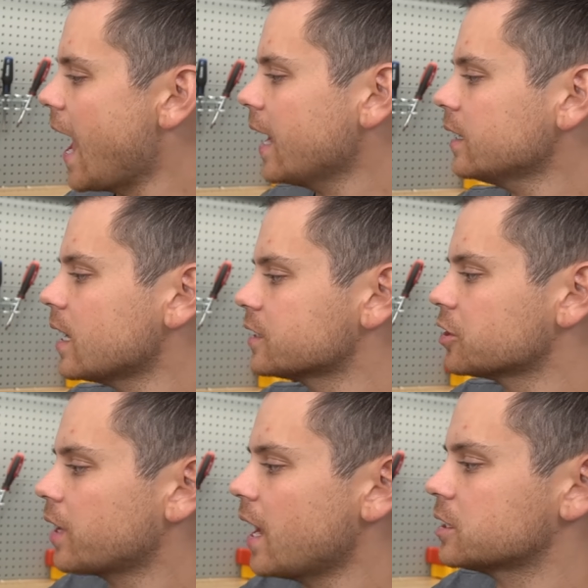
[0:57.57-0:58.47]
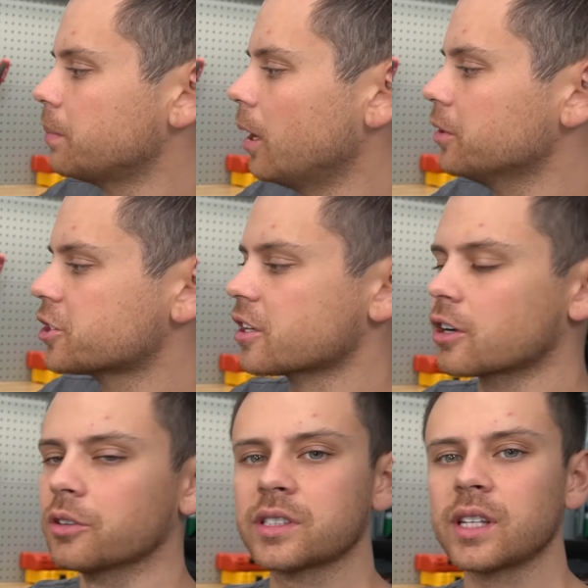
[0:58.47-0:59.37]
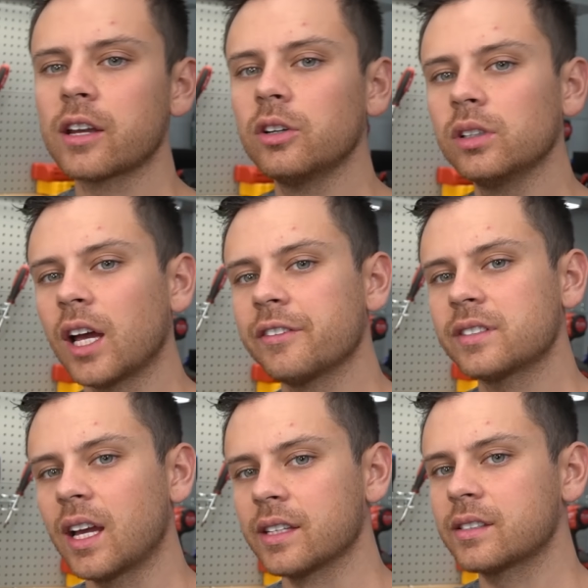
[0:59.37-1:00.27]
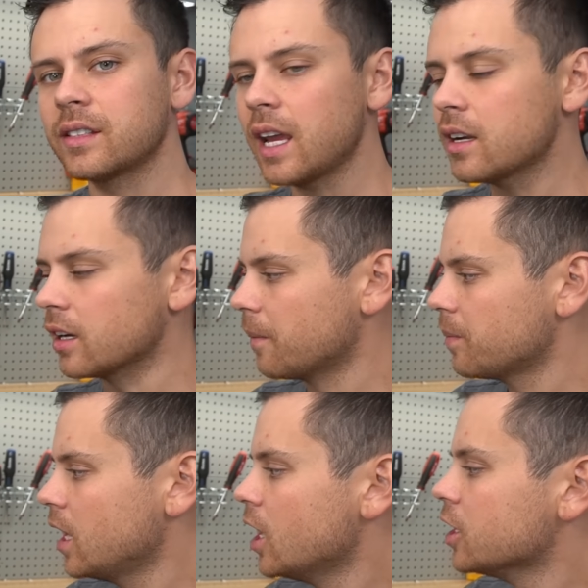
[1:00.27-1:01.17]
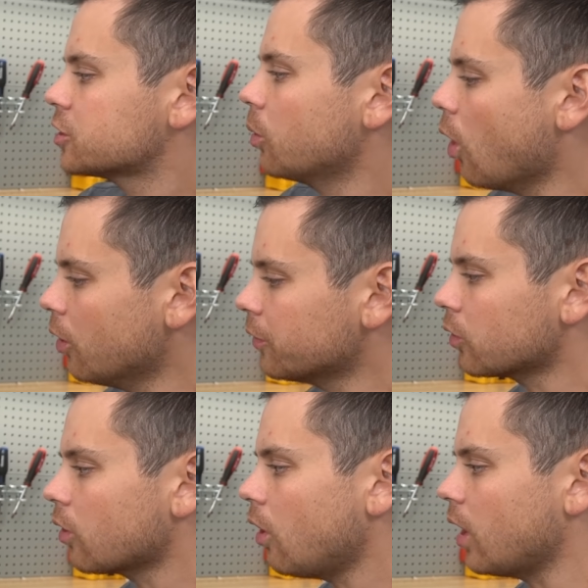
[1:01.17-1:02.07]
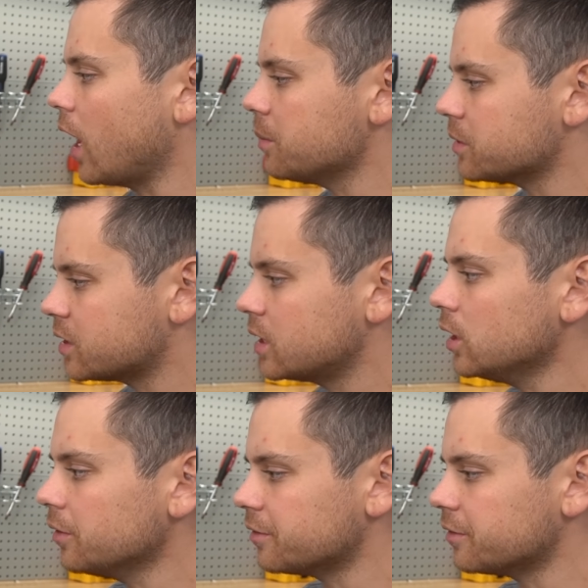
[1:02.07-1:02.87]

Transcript: And SOK has published their own cycle life test data. So overall, I am still